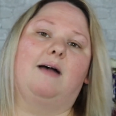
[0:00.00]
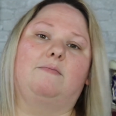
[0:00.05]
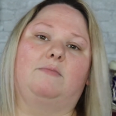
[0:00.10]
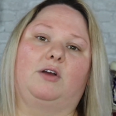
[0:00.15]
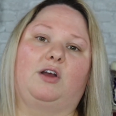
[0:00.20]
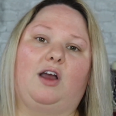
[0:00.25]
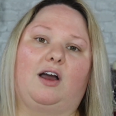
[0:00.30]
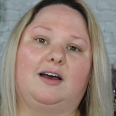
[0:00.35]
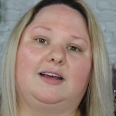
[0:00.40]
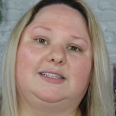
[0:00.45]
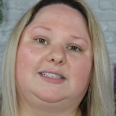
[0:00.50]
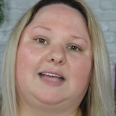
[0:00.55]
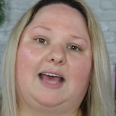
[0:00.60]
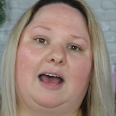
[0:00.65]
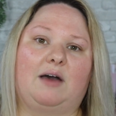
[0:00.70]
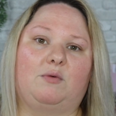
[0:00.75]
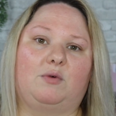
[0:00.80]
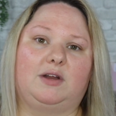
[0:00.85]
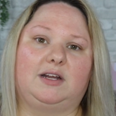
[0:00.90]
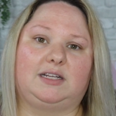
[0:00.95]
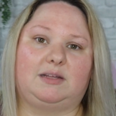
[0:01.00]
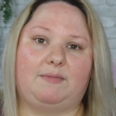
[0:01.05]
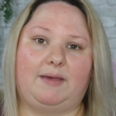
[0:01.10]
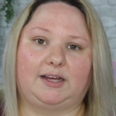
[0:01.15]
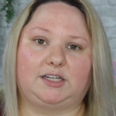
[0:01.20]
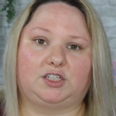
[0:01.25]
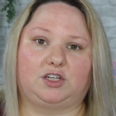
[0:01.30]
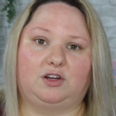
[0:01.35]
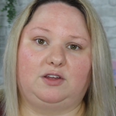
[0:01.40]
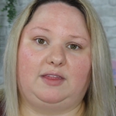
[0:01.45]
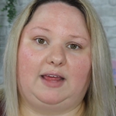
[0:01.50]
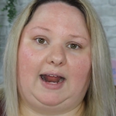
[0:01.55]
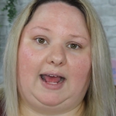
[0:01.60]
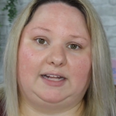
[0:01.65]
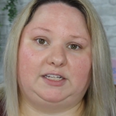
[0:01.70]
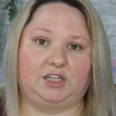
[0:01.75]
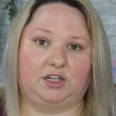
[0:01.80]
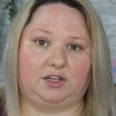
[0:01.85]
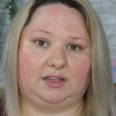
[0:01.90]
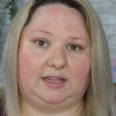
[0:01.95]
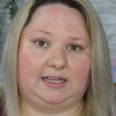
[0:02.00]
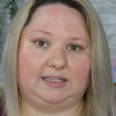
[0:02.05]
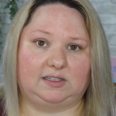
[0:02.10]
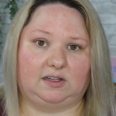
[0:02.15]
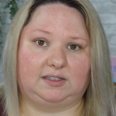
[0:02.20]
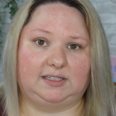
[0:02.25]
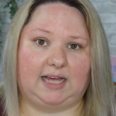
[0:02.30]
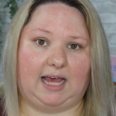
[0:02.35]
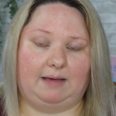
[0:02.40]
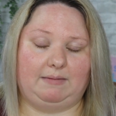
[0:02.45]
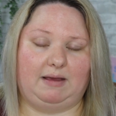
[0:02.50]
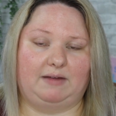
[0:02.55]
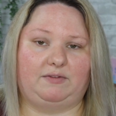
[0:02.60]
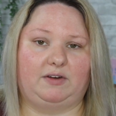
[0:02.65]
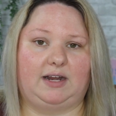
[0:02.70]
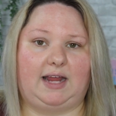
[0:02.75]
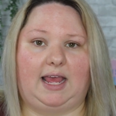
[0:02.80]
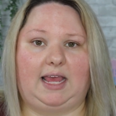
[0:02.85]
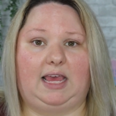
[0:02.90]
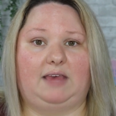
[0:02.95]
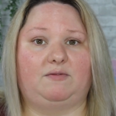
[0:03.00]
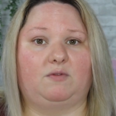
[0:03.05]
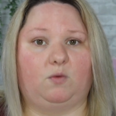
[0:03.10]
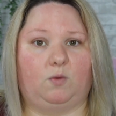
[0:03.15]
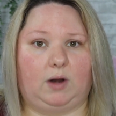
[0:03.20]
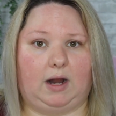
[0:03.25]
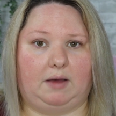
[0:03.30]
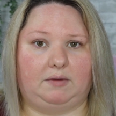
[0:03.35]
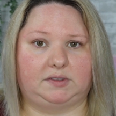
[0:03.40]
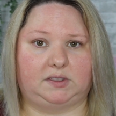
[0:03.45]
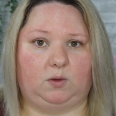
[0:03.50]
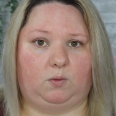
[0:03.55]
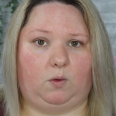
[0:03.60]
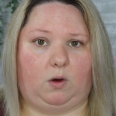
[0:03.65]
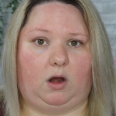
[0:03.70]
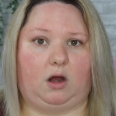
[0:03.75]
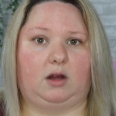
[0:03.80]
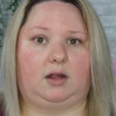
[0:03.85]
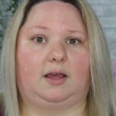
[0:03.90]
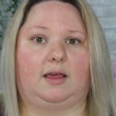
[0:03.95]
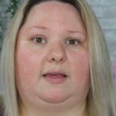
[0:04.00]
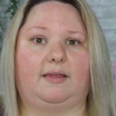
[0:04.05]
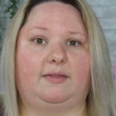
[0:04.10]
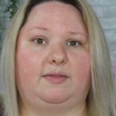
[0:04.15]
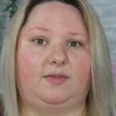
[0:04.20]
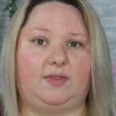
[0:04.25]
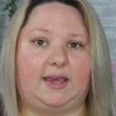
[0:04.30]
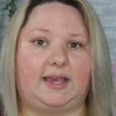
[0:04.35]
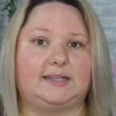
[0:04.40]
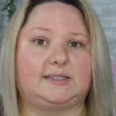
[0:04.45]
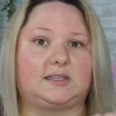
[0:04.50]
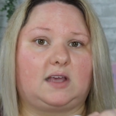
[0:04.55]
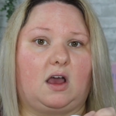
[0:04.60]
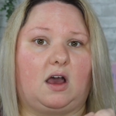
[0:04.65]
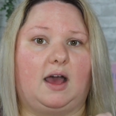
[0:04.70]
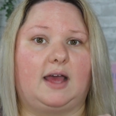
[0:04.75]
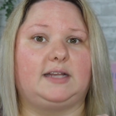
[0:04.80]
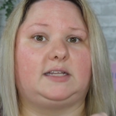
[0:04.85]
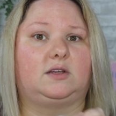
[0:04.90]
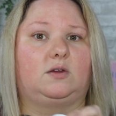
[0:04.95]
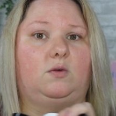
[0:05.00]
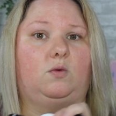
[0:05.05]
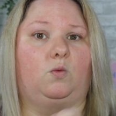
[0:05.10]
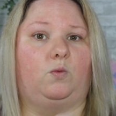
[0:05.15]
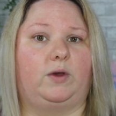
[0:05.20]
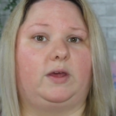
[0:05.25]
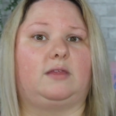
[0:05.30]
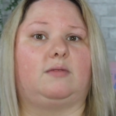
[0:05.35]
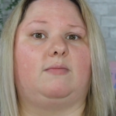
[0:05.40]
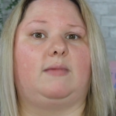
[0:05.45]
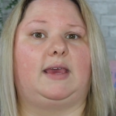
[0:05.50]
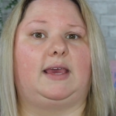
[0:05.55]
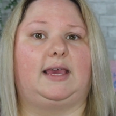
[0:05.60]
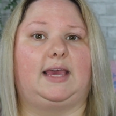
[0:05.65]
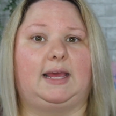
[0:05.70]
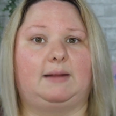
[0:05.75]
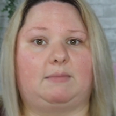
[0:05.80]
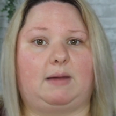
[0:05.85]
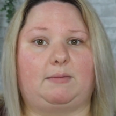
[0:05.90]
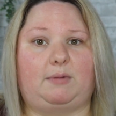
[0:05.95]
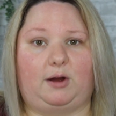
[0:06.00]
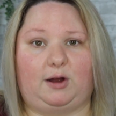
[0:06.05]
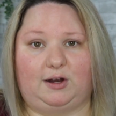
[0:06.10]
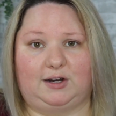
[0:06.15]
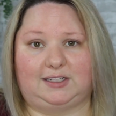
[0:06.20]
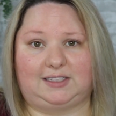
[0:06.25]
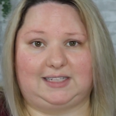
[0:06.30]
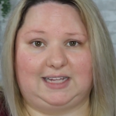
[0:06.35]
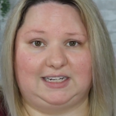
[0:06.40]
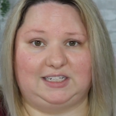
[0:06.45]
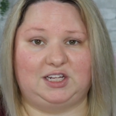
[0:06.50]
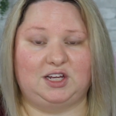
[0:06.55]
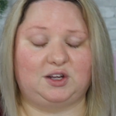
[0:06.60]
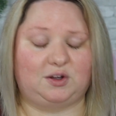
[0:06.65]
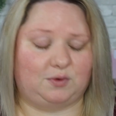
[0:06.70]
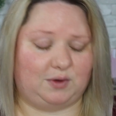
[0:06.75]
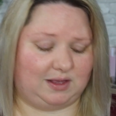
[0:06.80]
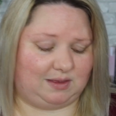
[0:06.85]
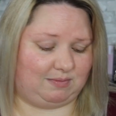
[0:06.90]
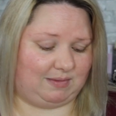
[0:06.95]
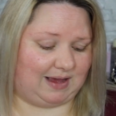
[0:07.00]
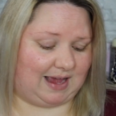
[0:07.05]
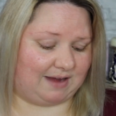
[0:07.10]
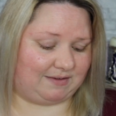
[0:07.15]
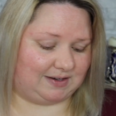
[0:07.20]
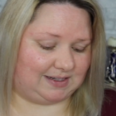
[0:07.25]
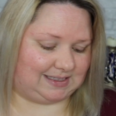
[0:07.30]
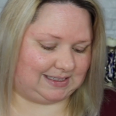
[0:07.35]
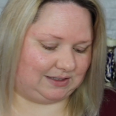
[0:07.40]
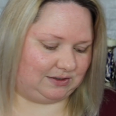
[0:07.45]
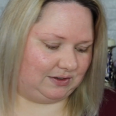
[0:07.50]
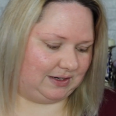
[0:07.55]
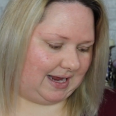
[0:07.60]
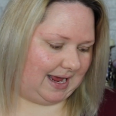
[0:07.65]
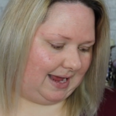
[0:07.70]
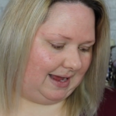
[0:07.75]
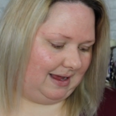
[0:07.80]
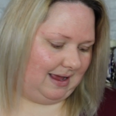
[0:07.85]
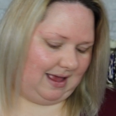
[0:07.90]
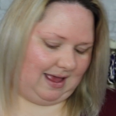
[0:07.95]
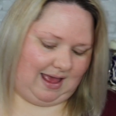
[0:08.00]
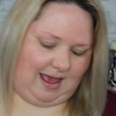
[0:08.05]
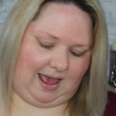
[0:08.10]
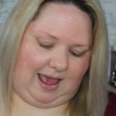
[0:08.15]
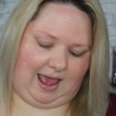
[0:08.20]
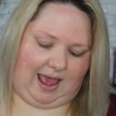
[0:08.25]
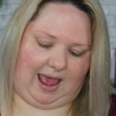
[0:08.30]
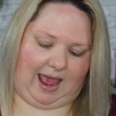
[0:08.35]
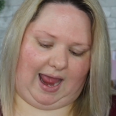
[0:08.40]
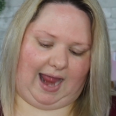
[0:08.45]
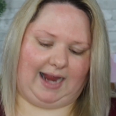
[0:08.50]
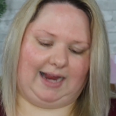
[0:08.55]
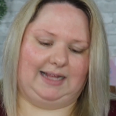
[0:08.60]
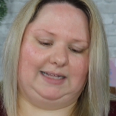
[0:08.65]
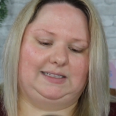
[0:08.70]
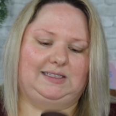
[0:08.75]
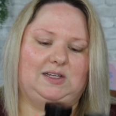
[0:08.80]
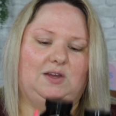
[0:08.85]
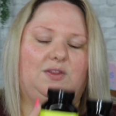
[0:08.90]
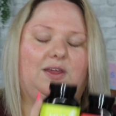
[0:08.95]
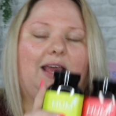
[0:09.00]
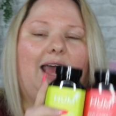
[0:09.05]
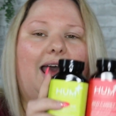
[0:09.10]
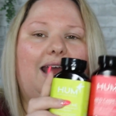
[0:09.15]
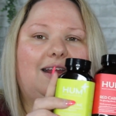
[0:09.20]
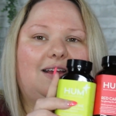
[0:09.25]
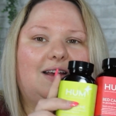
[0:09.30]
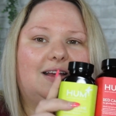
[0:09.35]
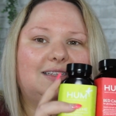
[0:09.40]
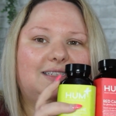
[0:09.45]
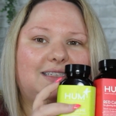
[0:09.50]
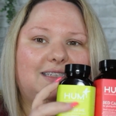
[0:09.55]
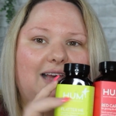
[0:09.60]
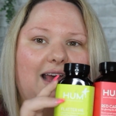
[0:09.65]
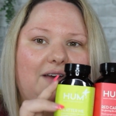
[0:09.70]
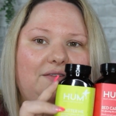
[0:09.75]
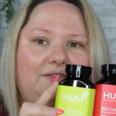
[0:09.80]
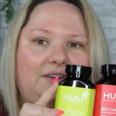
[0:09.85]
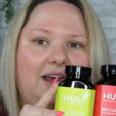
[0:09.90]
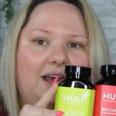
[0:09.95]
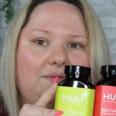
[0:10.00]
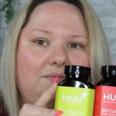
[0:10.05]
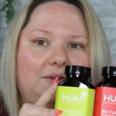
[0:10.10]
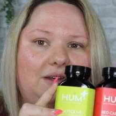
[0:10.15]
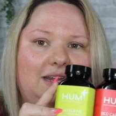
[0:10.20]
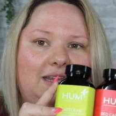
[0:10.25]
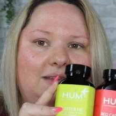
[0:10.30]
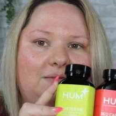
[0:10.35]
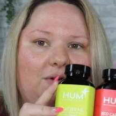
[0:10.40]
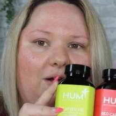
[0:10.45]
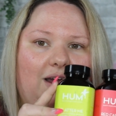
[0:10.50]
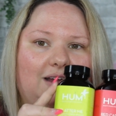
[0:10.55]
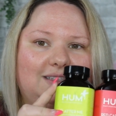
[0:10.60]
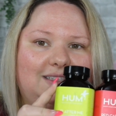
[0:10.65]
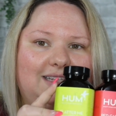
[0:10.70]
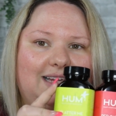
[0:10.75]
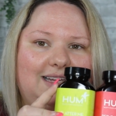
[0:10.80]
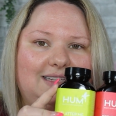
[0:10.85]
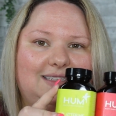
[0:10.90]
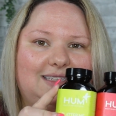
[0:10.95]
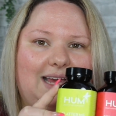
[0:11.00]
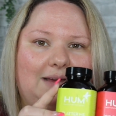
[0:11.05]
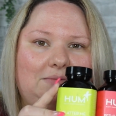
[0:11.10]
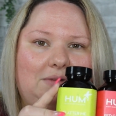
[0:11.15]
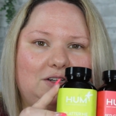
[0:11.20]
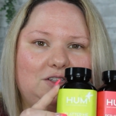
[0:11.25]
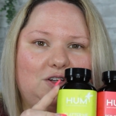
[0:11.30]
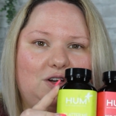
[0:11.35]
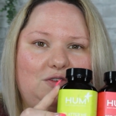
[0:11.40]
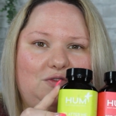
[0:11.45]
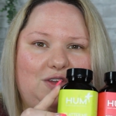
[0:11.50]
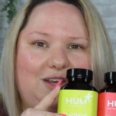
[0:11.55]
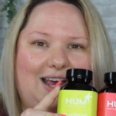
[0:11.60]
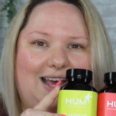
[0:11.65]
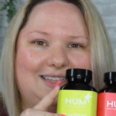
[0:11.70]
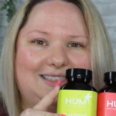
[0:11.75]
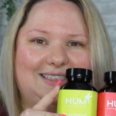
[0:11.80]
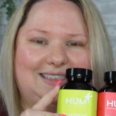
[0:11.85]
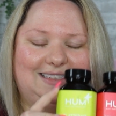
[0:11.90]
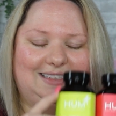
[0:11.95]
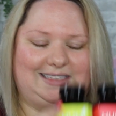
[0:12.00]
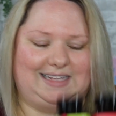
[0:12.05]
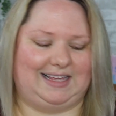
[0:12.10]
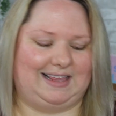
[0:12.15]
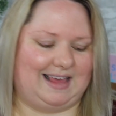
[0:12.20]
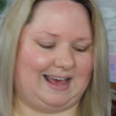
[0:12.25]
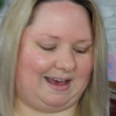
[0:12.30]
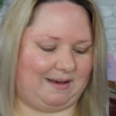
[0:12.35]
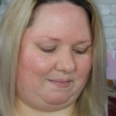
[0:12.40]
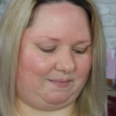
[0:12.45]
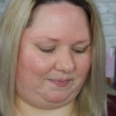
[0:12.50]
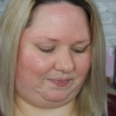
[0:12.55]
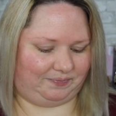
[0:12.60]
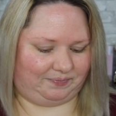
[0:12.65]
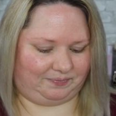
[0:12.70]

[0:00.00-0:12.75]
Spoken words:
Because I wanted to make sure that I took these on time every day, even when I was at work. These got with me in my purse and took with me every single day. And so they kind of got scuffed up in the process. I'm not sure if you guys can see that.